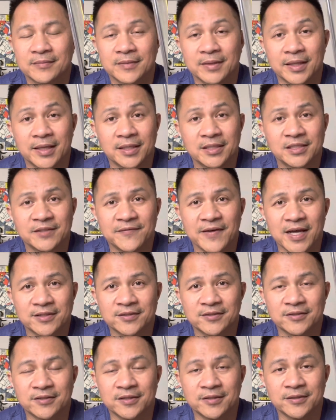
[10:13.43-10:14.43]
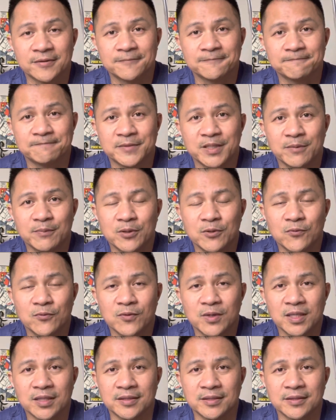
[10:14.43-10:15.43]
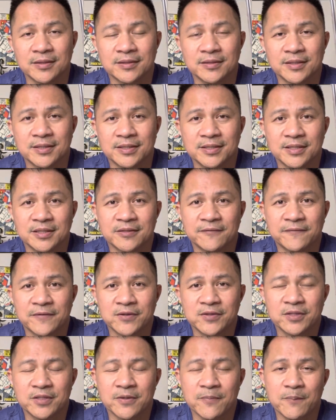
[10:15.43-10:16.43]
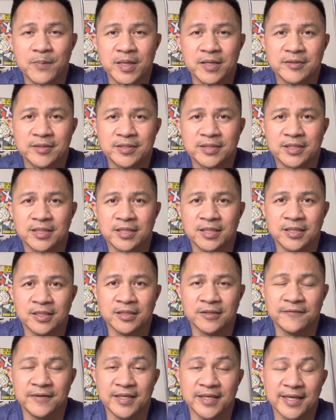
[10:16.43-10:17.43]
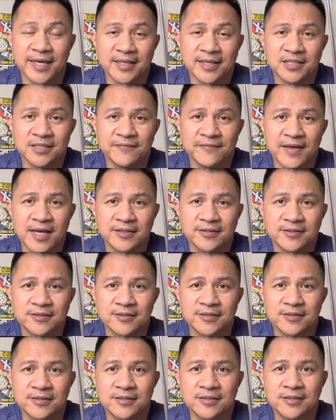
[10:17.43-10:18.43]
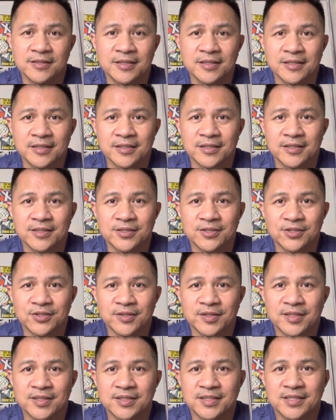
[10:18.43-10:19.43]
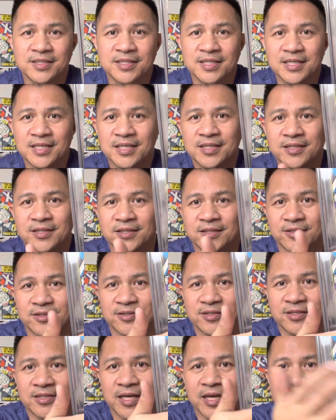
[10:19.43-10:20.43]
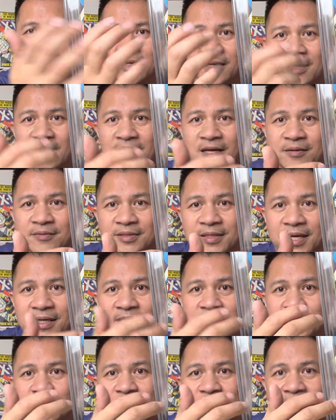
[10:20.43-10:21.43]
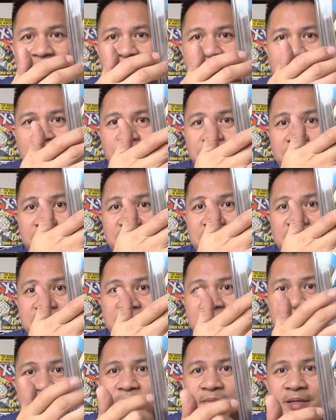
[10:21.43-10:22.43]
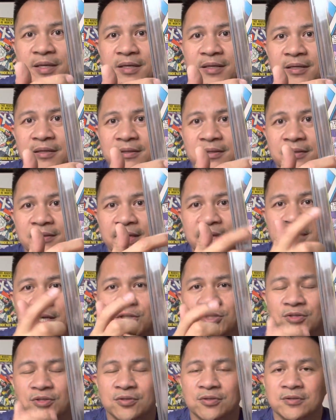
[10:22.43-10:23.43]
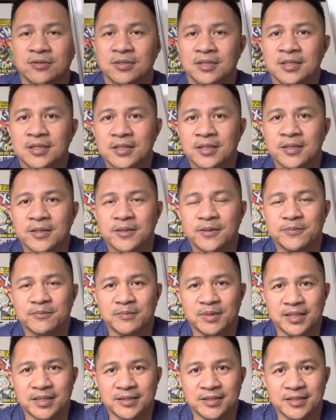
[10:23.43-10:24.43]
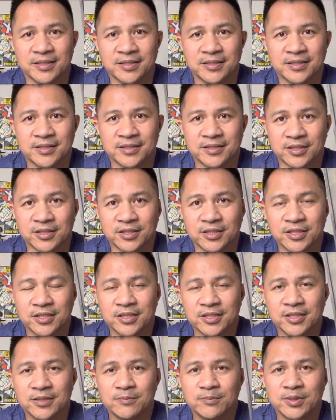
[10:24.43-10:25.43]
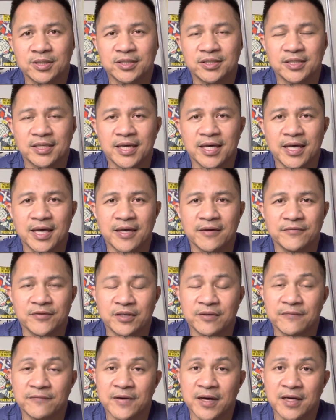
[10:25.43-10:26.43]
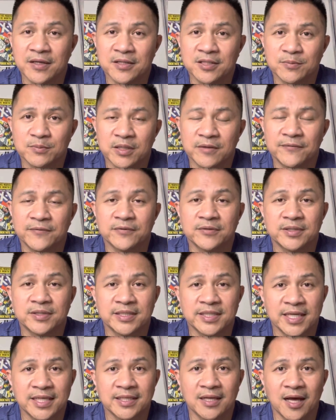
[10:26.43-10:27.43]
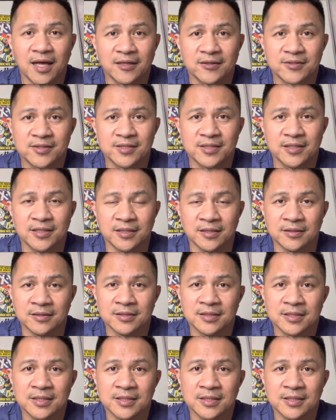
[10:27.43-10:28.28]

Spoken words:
X Factor #1. This is the first appearance of the X Factor. As you can see, there's Cyclops, Iceman, Beast up there, and Angel. But this is a good book to have. You can find this book for $10 still.